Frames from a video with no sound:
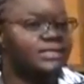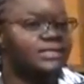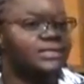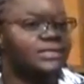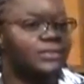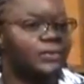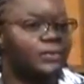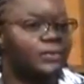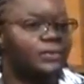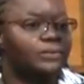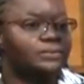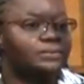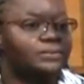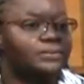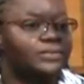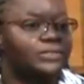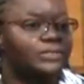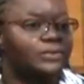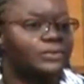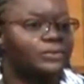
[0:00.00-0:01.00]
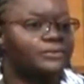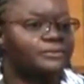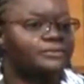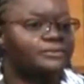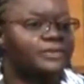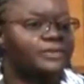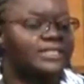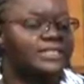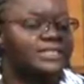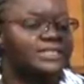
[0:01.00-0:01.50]
So
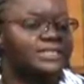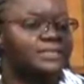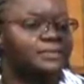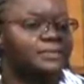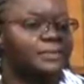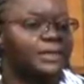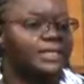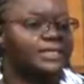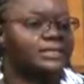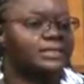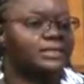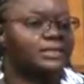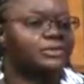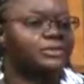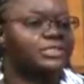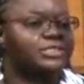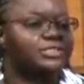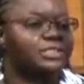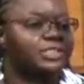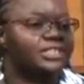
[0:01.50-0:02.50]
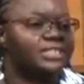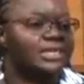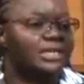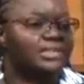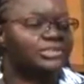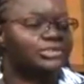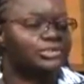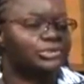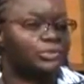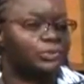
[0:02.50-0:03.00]
the research
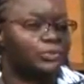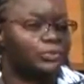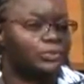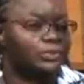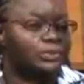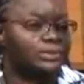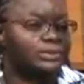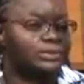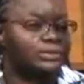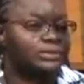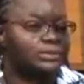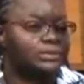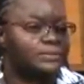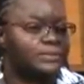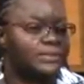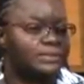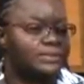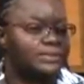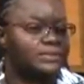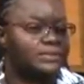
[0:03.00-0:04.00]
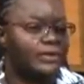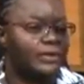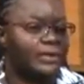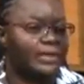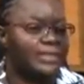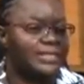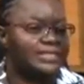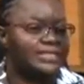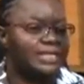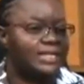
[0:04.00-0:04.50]
has shown, Mrs.
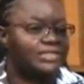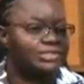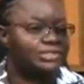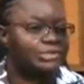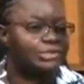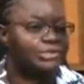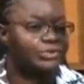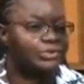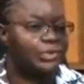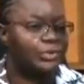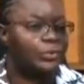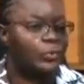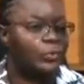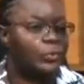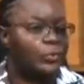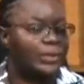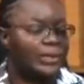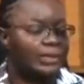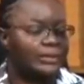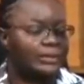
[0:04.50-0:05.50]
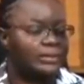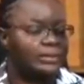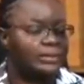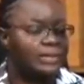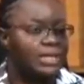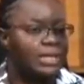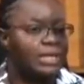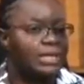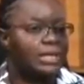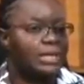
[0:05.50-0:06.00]
Sawyers, that children do well
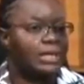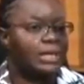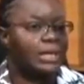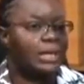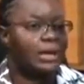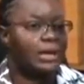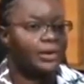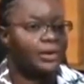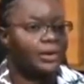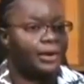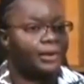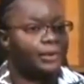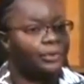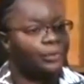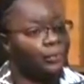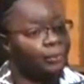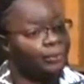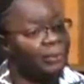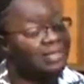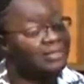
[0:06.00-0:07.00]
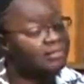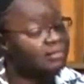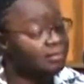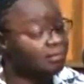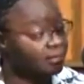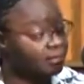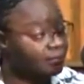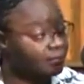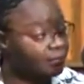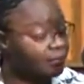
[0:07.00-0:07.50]
or do
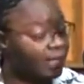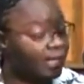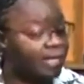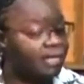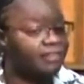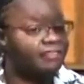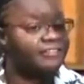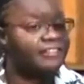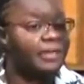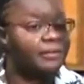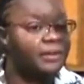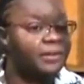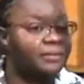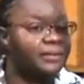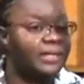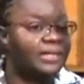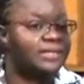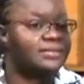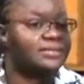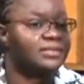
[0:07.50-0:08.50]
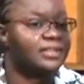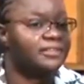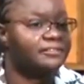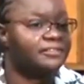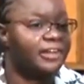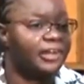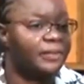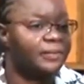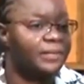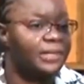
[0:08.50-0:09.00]
better in family-based
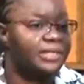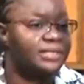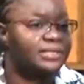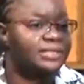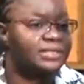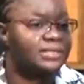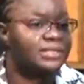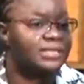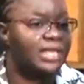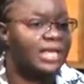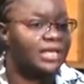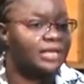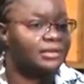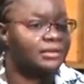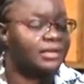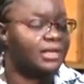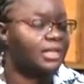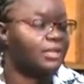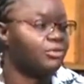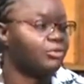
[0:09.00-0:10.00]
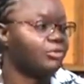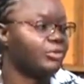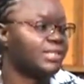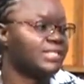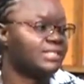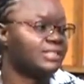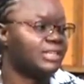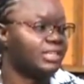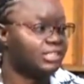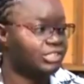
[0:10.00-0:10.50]
environments than in
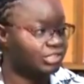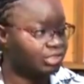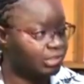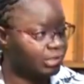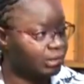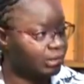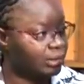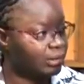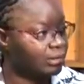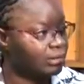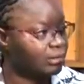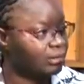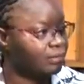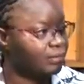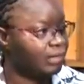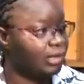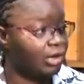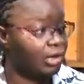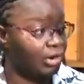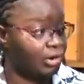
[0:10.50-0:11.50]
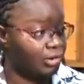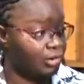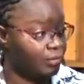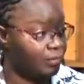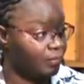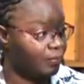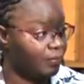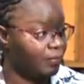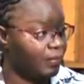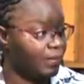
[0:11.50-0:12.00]
residential care.